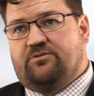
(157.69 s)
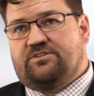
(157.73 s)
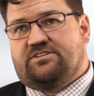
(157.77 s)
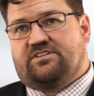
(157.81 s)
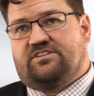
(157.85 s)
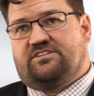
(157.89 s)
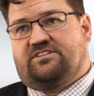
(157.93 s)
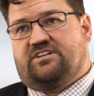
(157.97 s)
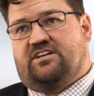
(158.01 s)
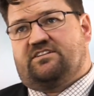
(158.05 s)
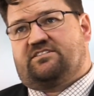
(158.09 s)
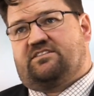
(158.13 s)
would
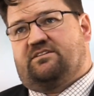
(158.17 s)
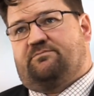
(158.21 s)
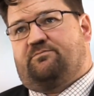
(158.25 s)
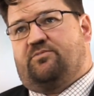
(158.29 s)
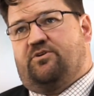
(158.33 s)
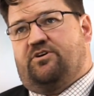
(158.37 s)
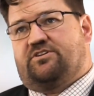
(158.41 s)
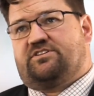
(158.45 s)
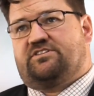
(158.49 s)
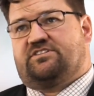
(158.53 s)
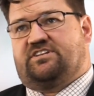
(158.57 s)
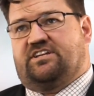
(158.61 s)
suggest that
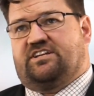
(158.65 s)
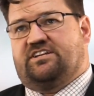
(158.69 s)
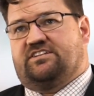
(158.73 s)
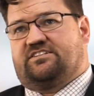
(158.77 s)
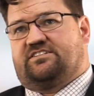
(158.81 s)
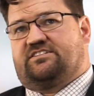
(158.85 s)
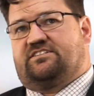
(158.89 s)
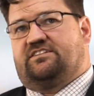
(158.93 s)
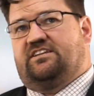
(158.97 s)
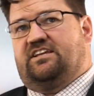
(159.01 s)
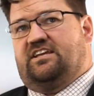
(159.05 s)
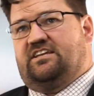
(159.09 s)
purchasing
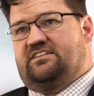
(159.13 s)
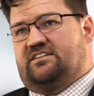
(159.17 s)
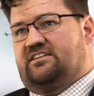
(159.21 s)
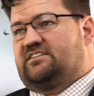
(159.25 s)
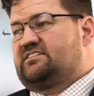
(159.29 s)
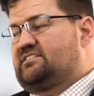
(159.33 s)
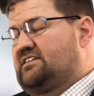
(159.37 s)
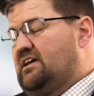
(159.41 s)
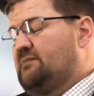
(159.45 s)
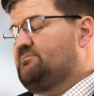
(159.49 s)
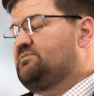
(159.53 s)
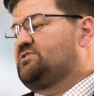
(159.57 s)
is a
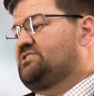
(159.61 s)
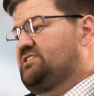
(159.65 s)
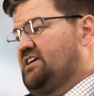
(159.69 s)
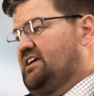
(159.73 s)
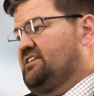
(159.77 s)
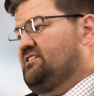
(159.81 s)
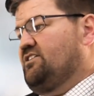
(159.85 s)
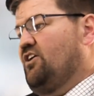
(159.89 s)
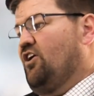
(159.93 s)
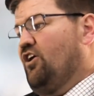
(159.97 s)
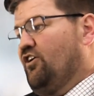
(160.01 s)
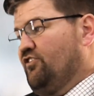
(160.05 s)

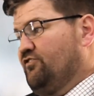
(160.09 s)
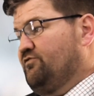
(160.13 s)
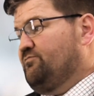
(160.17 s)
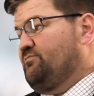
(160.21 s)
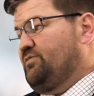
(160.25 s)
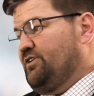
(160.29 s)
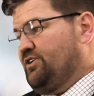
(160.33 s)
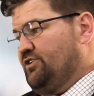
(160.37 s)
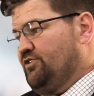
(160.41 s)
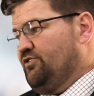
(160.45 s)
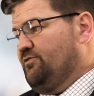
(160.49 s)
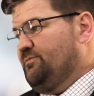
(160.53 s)
subset
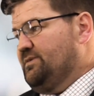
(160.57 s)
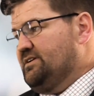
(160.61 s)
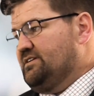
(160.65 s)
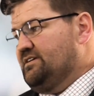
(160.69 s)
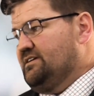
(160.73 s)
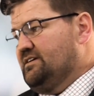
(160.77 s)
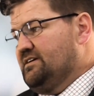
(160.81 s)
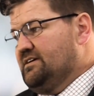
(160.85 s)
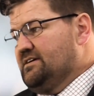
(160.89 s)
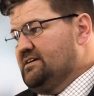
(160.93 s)
of procurement,